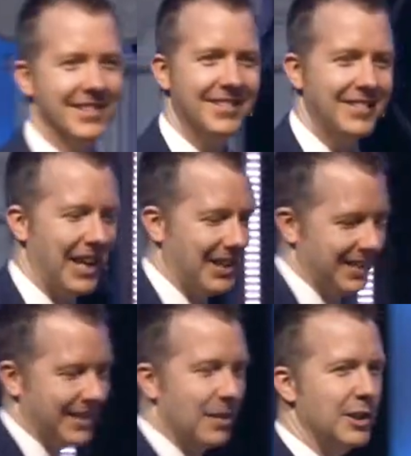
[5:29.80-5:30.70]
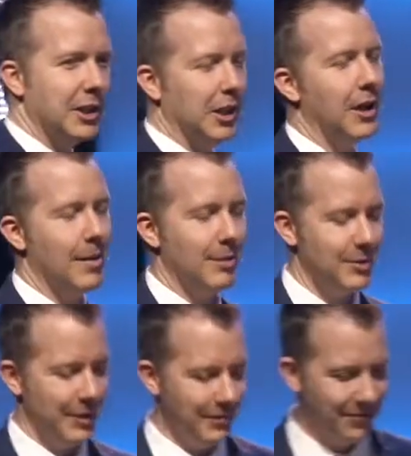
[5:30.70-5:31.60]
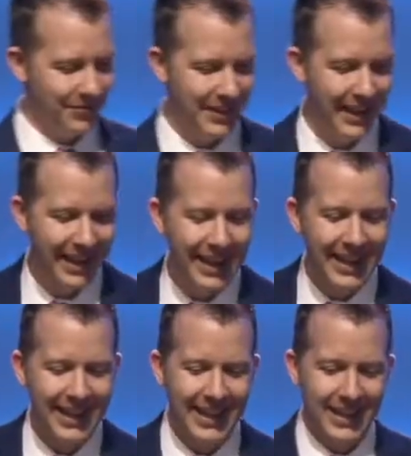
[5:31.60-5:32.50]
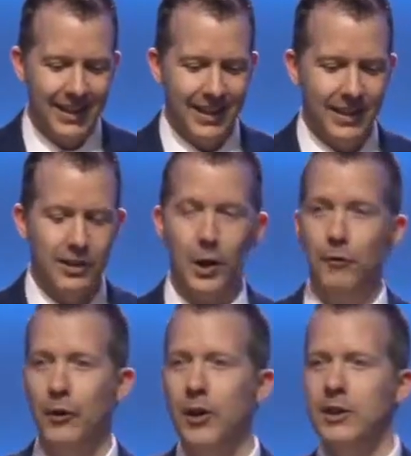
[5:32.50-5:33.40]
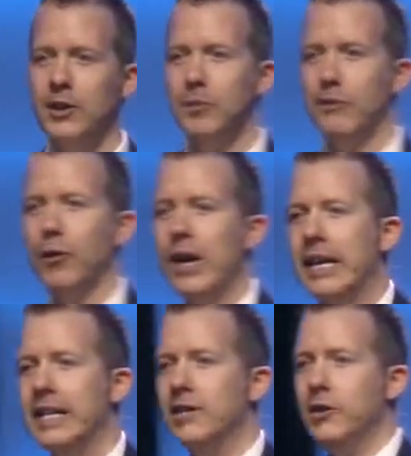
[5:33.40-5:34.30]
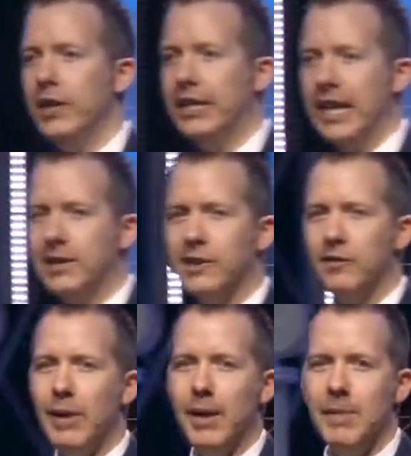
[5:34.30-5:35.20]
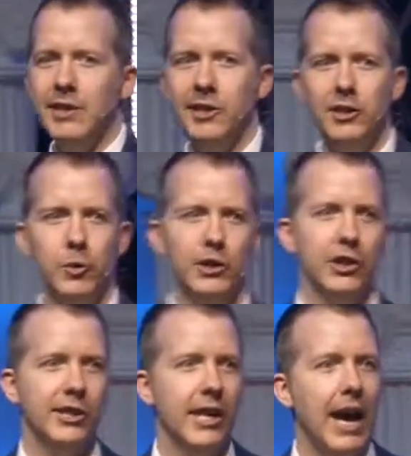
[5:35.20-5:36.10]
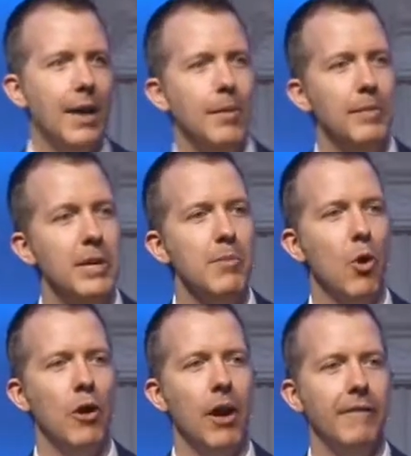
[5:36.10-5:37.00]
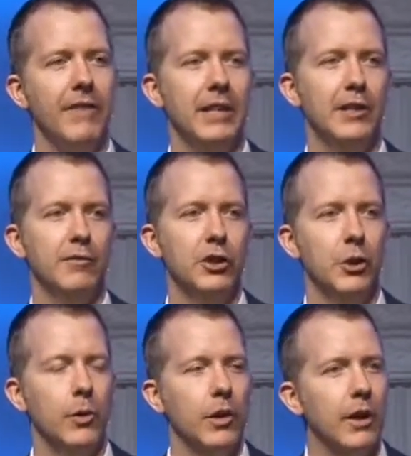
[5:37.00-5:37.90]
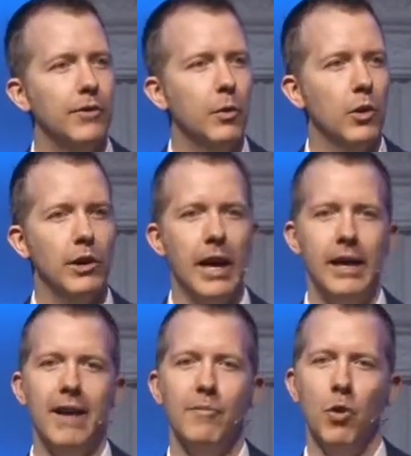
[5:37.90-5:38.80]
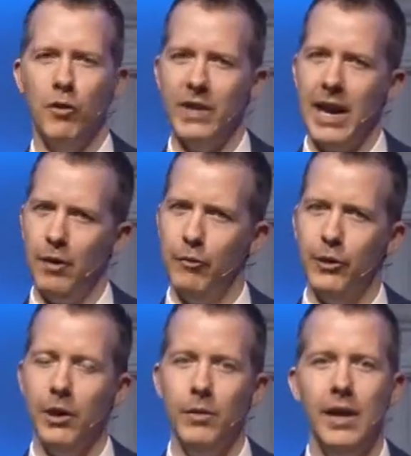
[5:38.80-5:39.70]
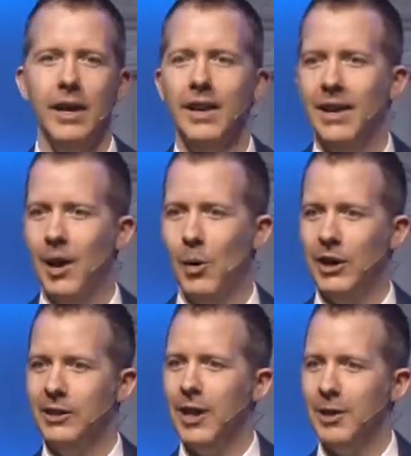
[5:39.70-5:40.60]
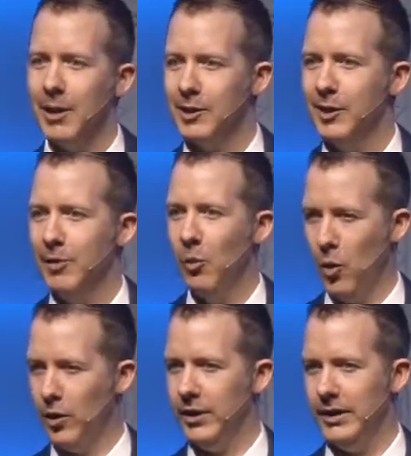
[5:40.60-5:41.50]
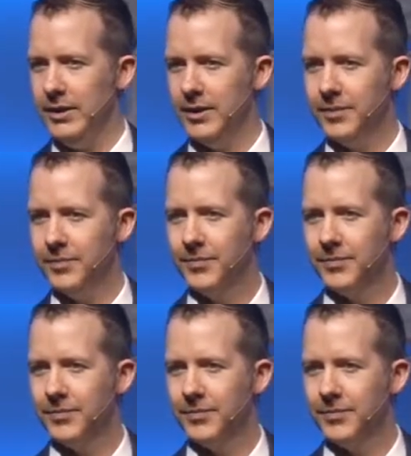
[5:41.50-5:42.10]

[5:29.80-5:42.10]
Right? It was a good accomplishment. So first, before I get into the guts of my message, which is to be a more effective doer of the word, how to have more of an outflow, I want to talk about some of the warnings.